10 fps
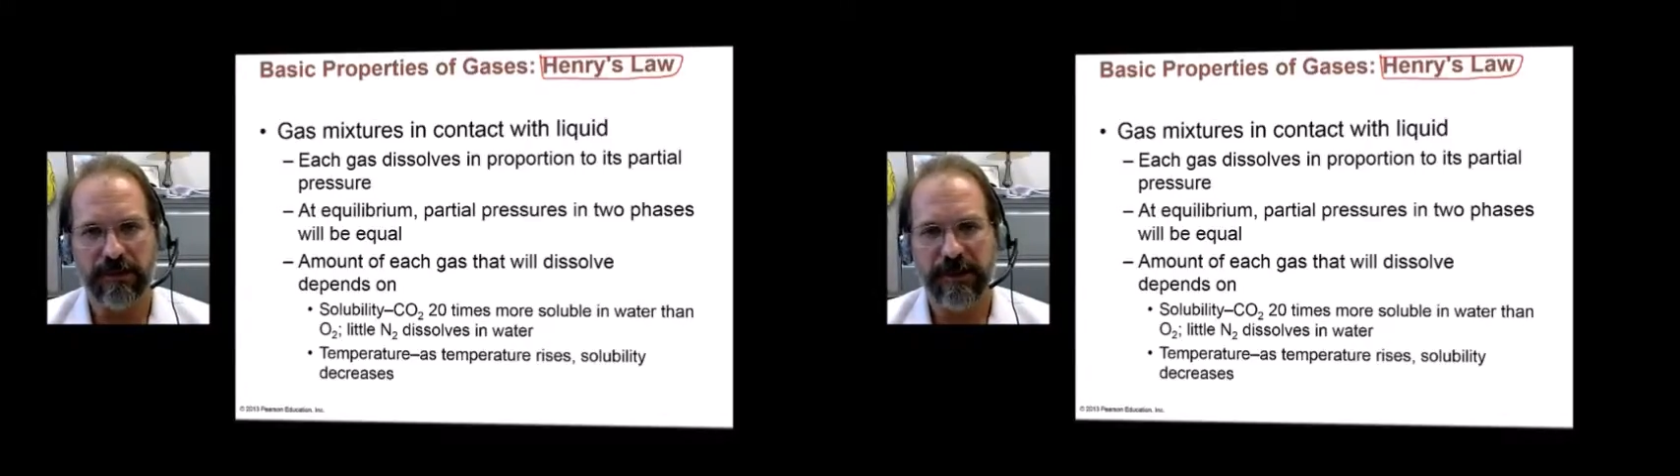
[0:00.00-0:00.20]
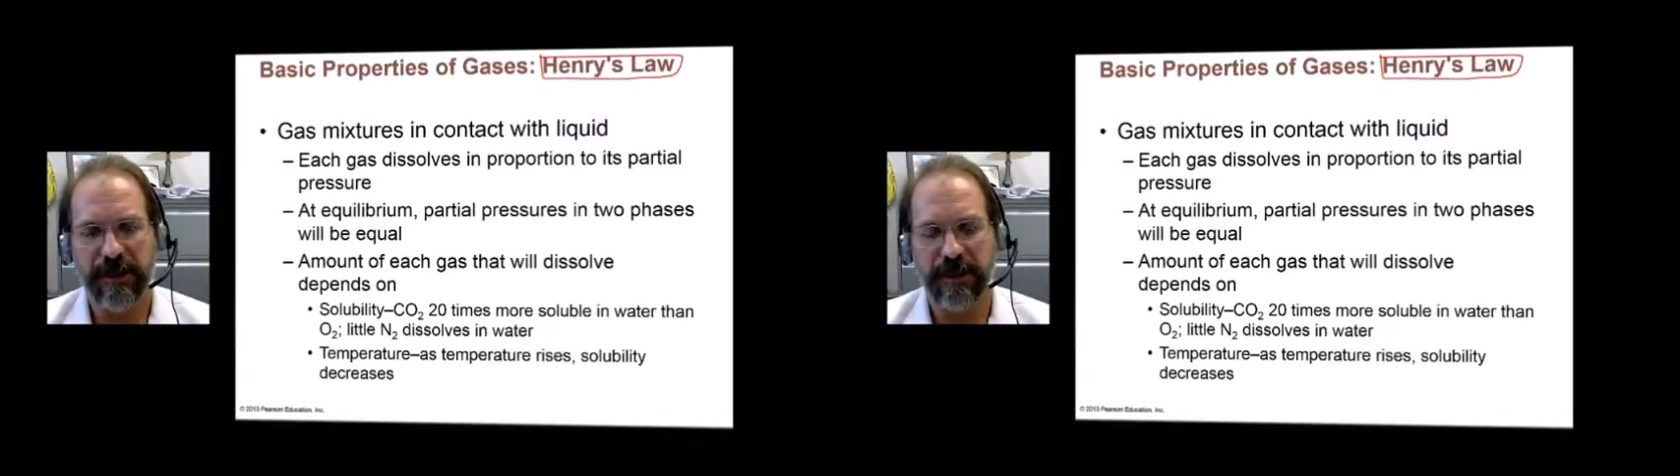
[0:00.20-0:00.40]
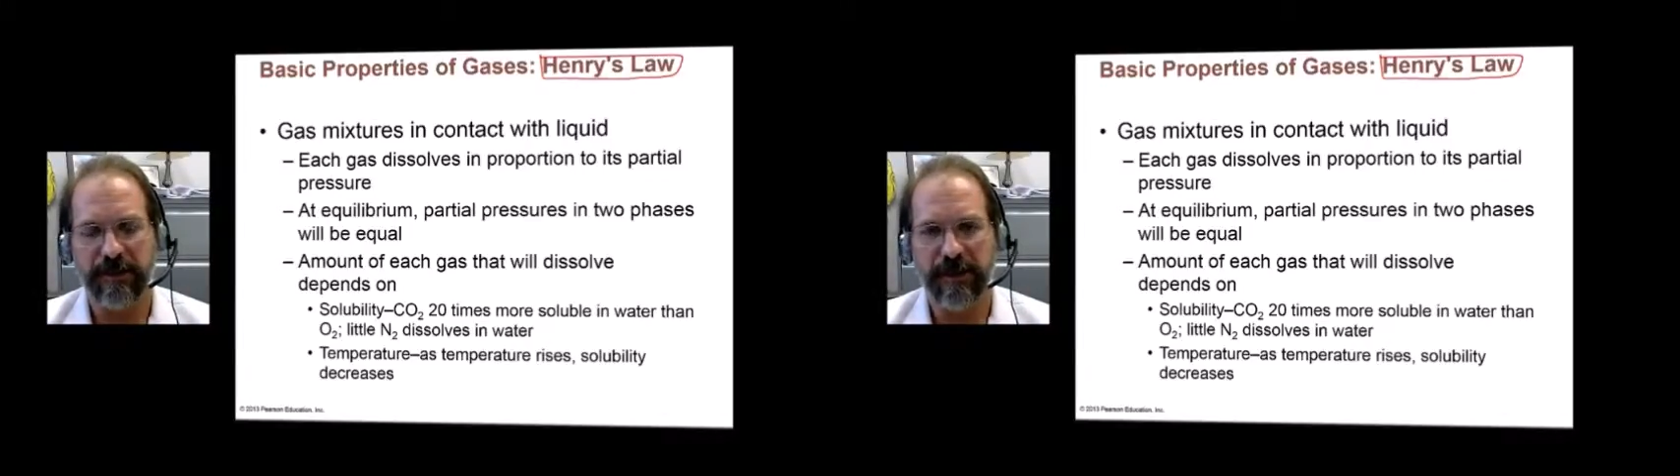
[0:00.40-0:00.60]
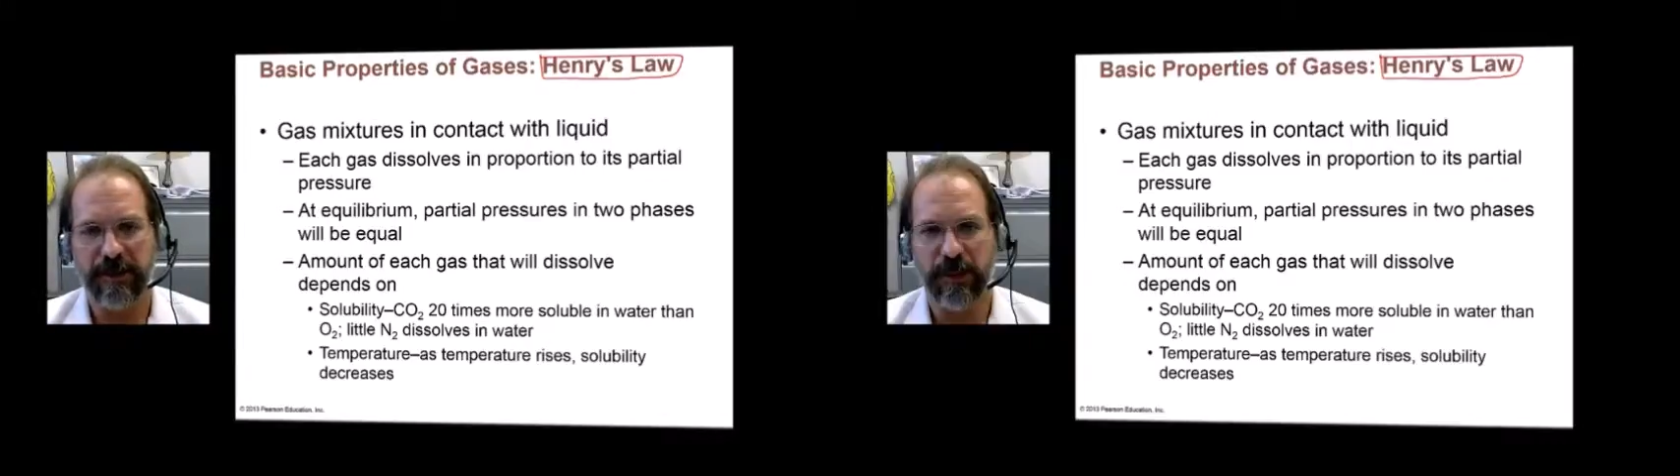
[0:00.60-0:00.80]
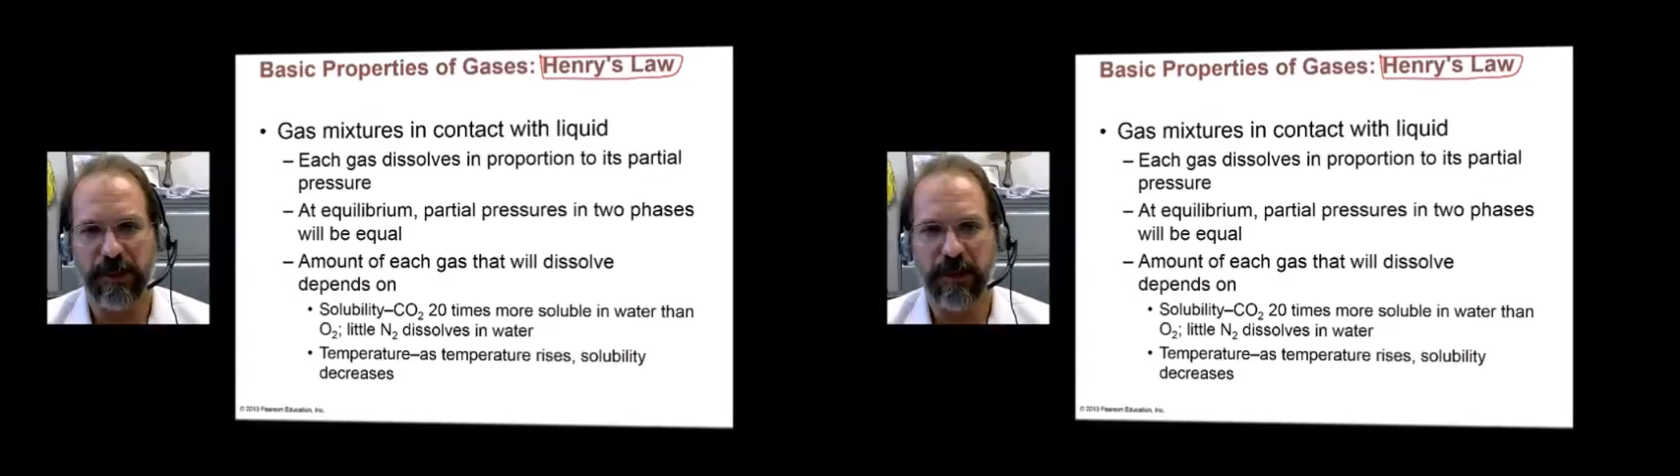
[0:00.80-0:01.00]
significance
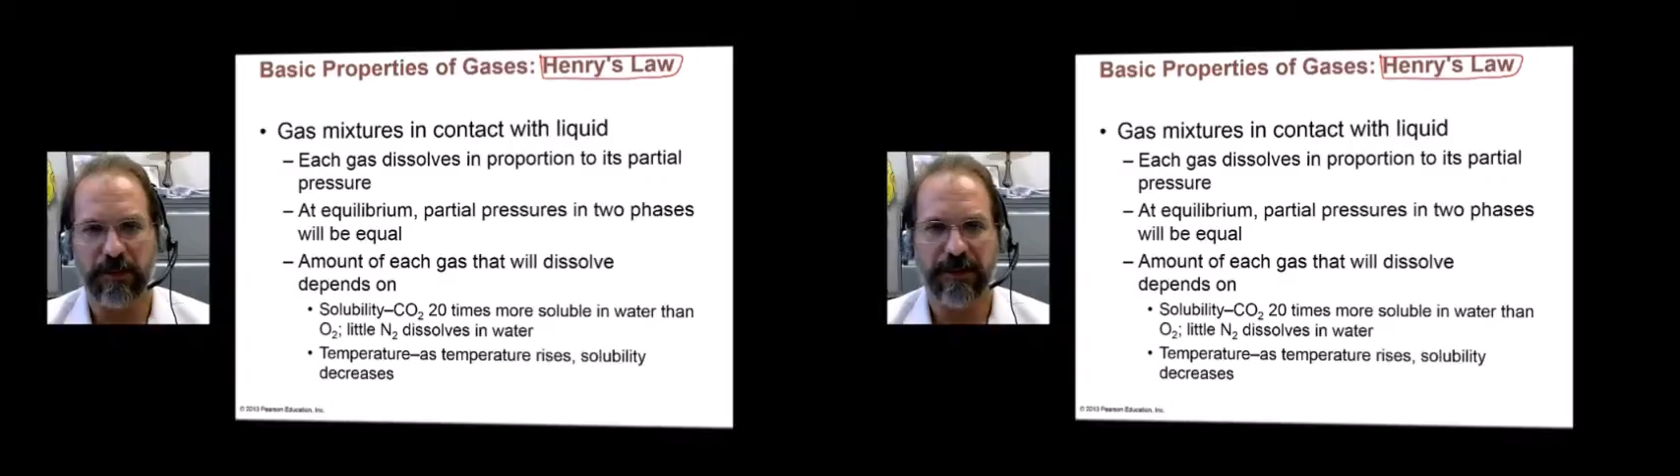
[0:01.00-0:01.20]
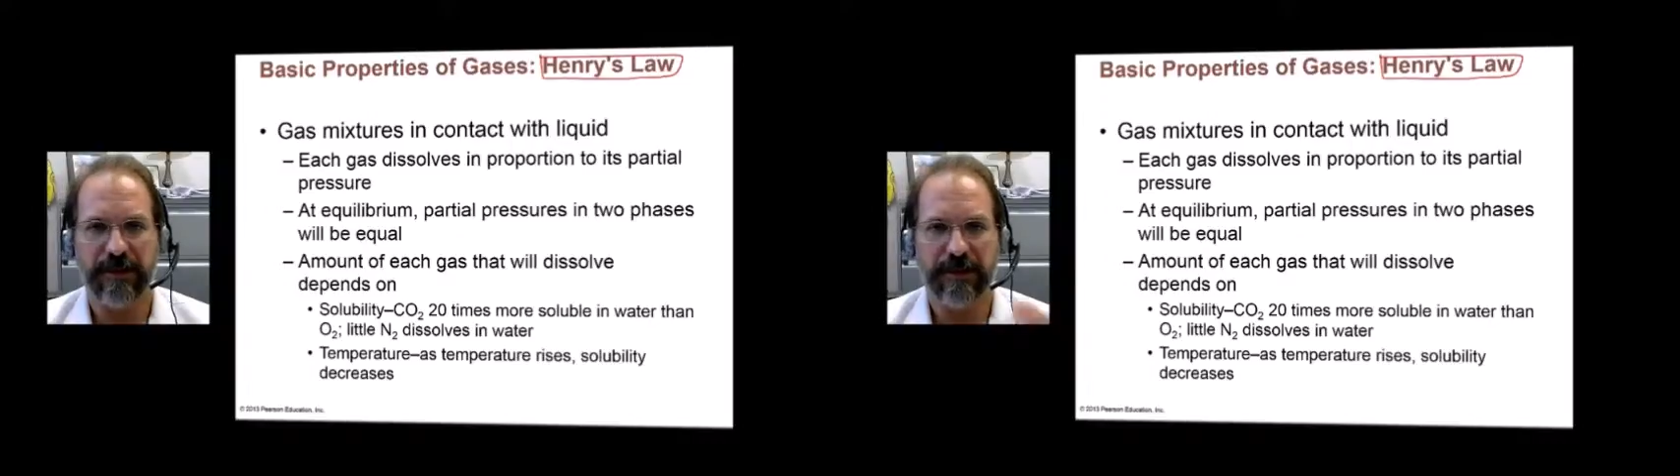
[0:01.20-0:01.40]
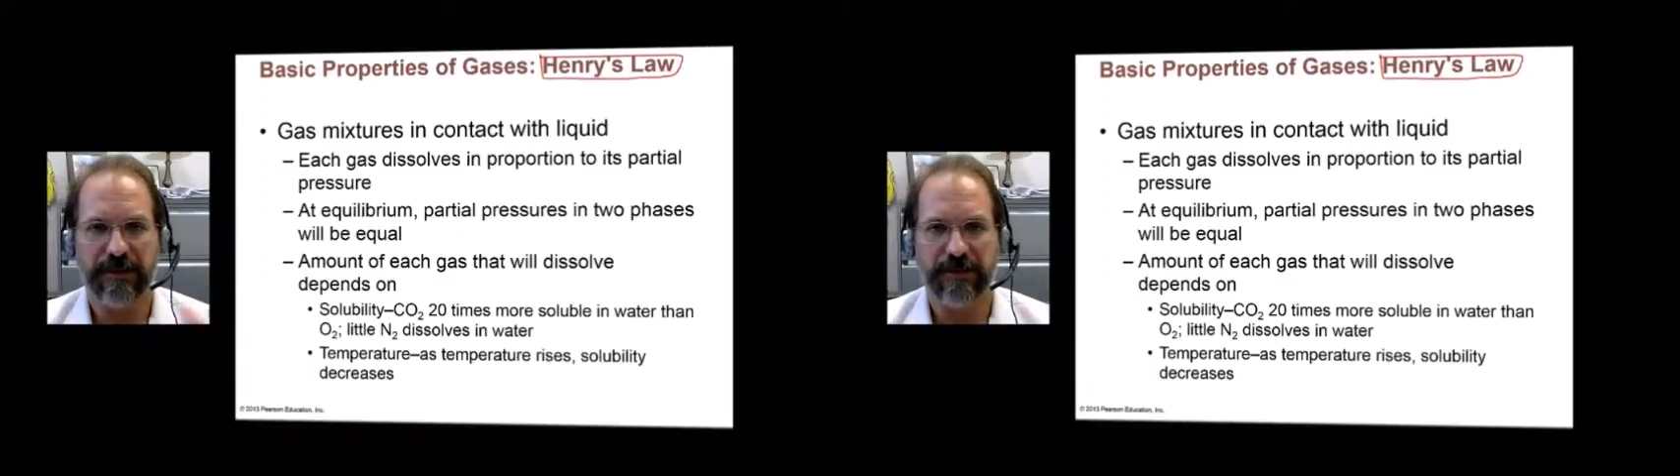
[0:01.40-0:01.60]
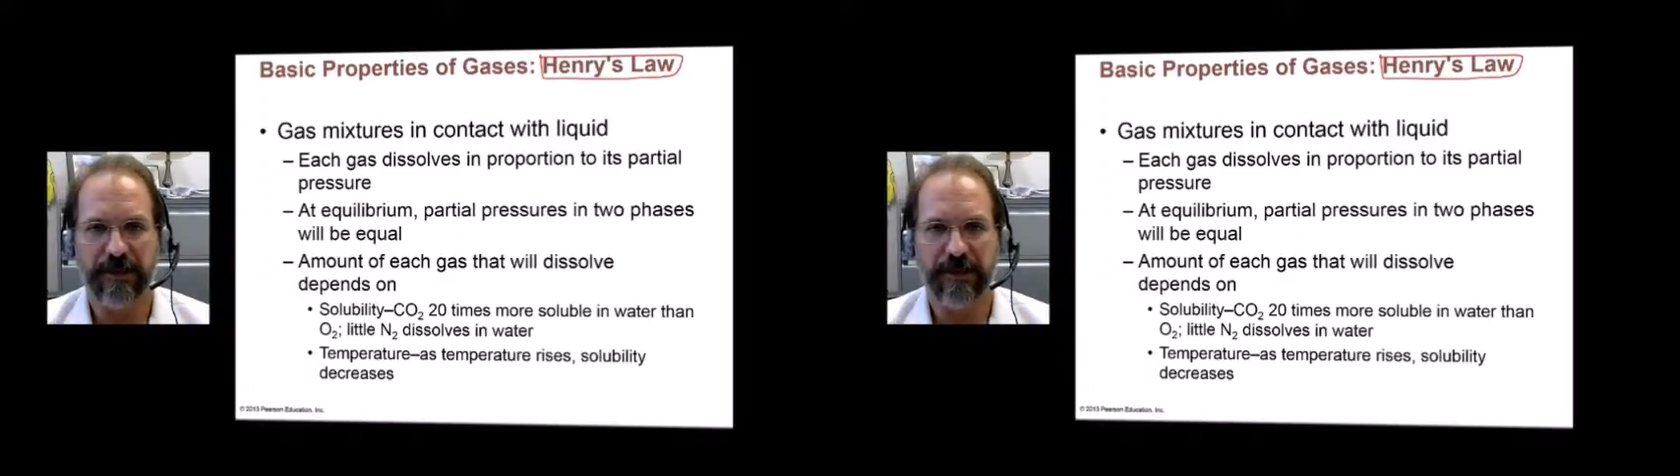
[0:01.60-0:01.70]
when it comes to